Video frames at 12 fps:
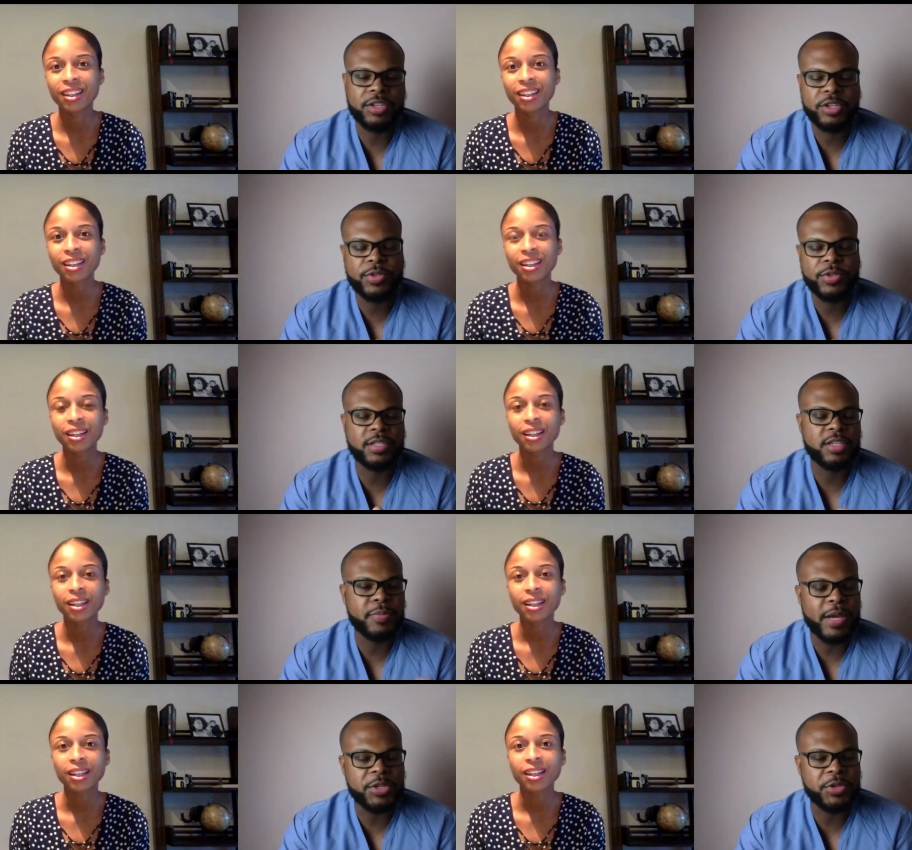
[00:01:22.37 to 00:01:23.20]
Speaker 1: of chooses
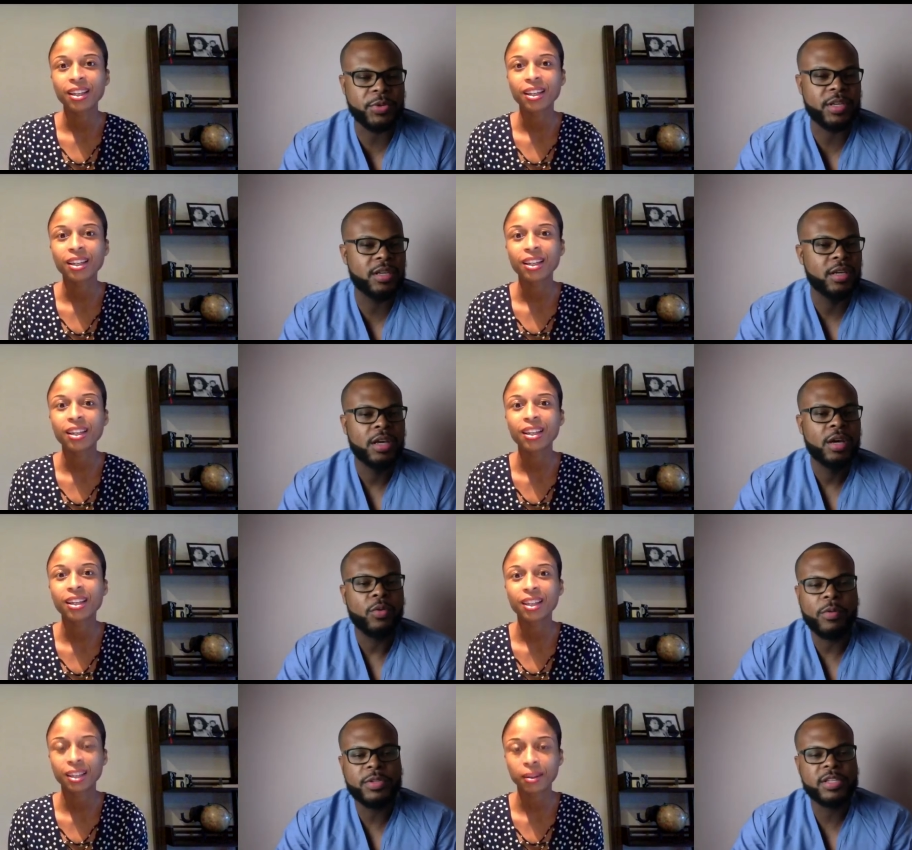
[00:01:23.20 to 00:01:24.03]
a specialty,
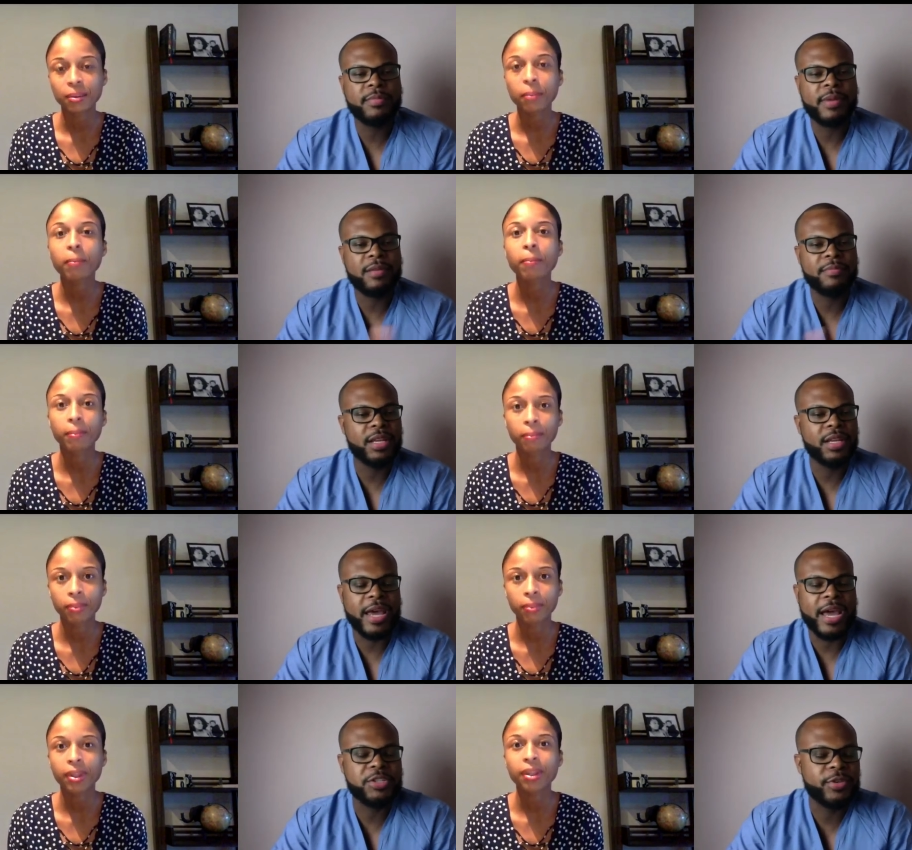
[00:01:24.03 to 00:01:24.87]
what was it about
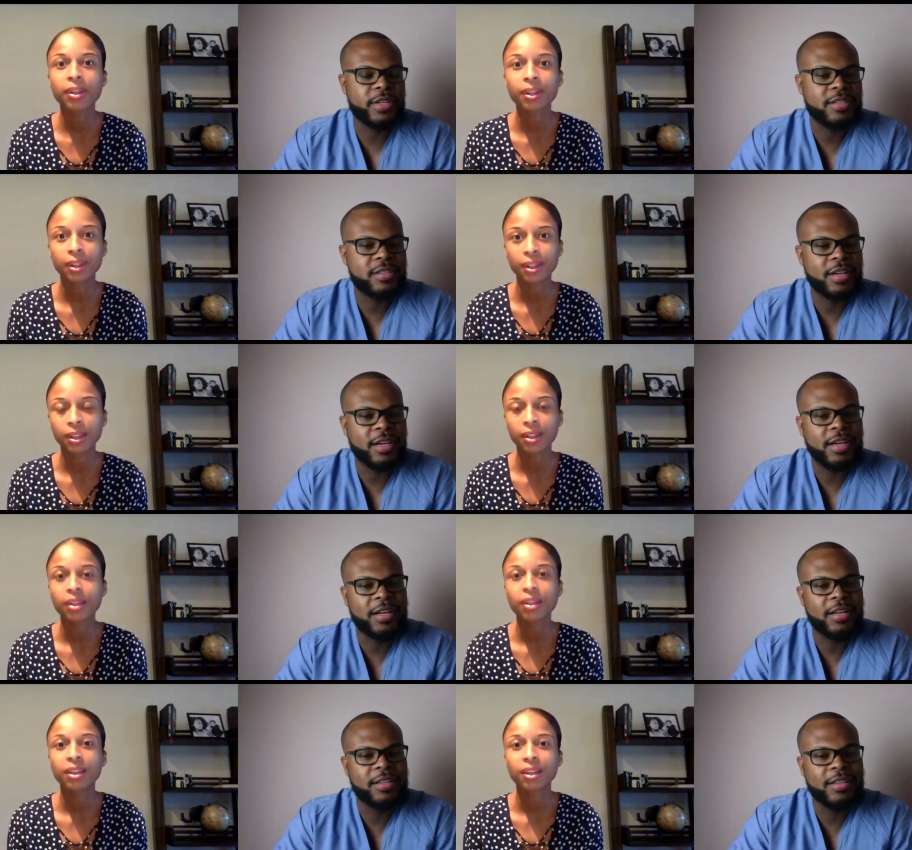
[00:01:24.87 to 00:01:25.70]
pediatrics
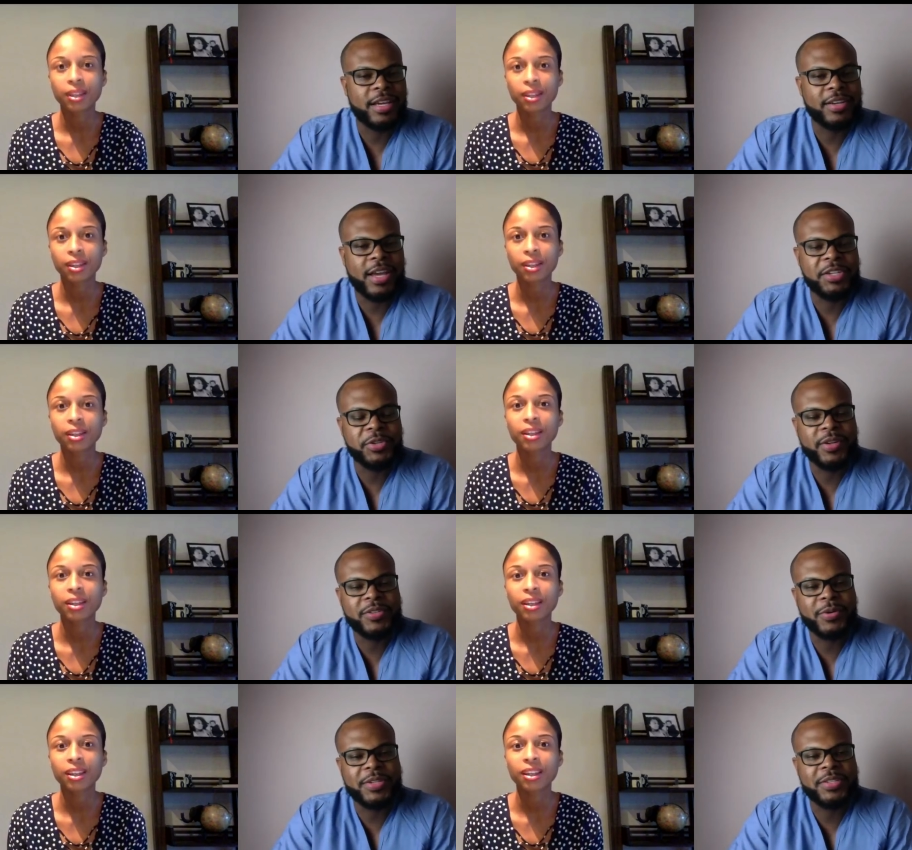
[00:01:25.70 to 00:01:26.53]
uh, that got you
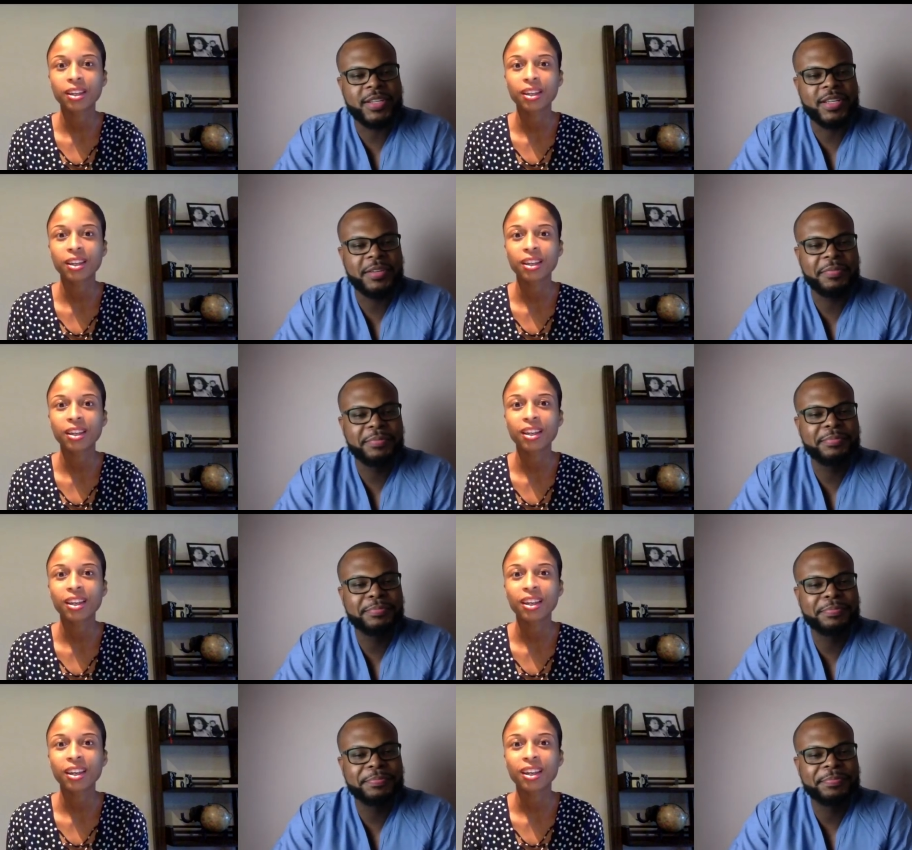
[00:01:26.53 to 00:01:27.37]
interested in it?
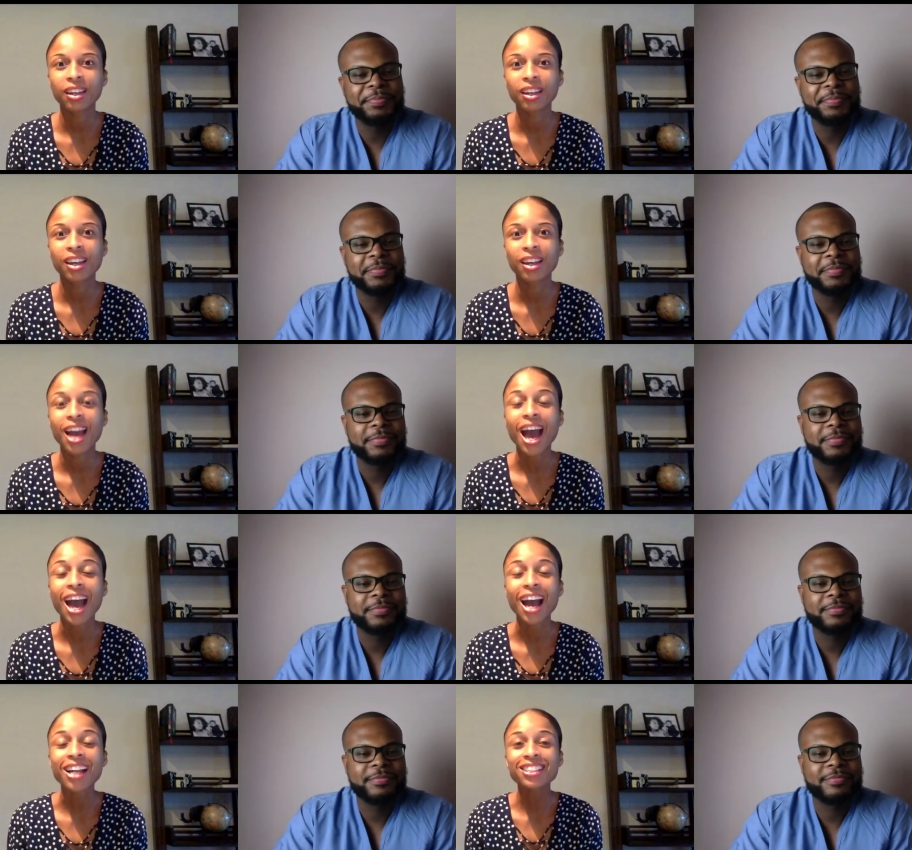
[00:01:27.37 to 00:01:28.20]

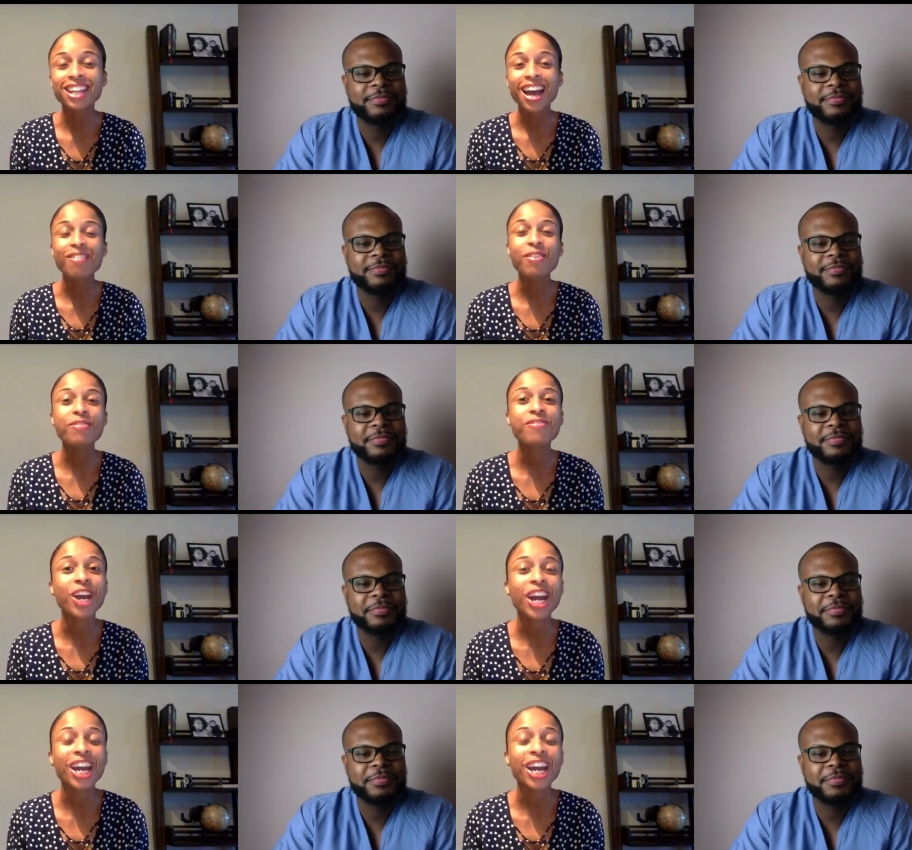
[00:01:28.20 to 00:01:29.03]
Speaker 2: actually I have a
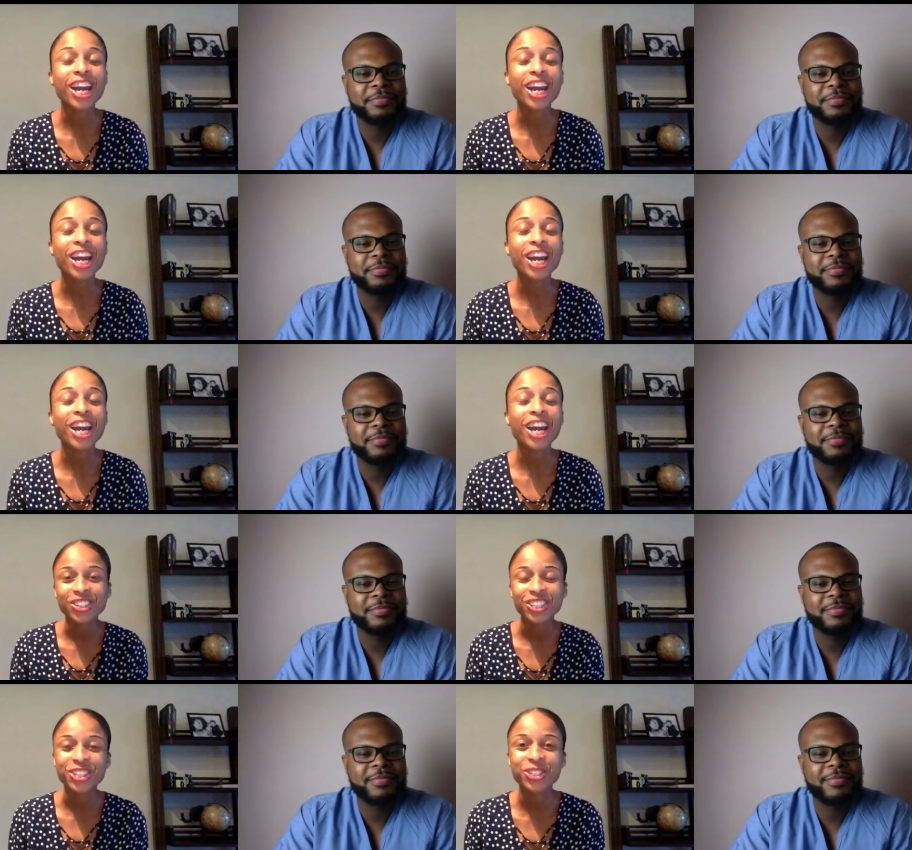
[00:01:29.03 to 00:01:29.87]
very
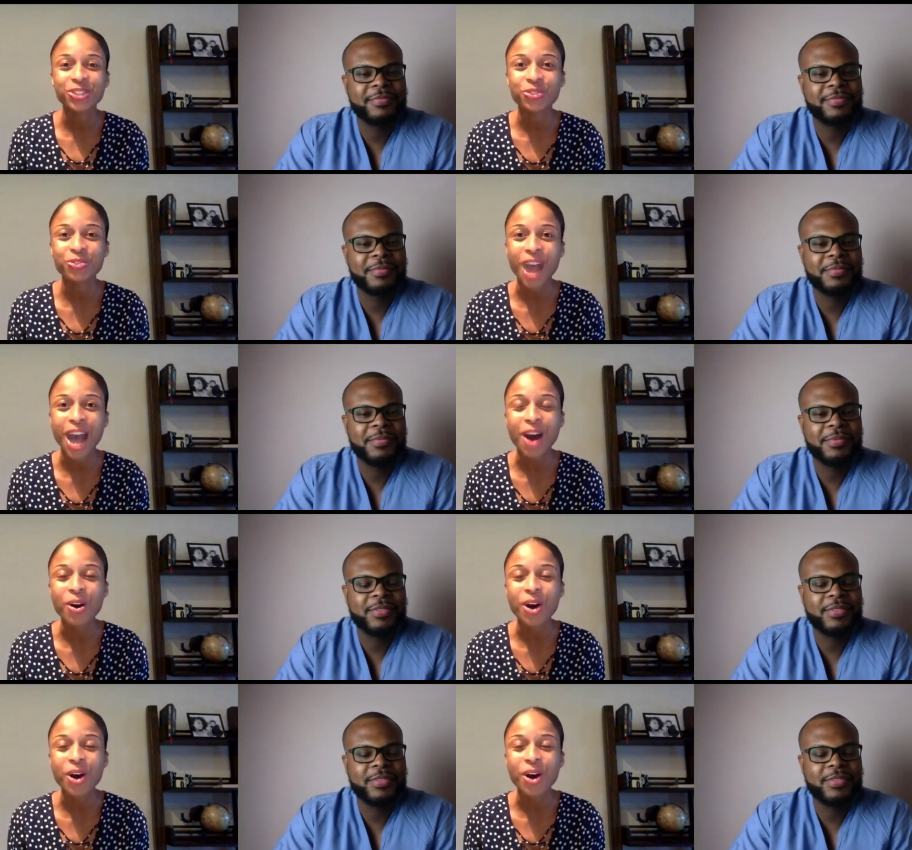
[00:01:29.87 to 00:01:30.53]
non-traditional route.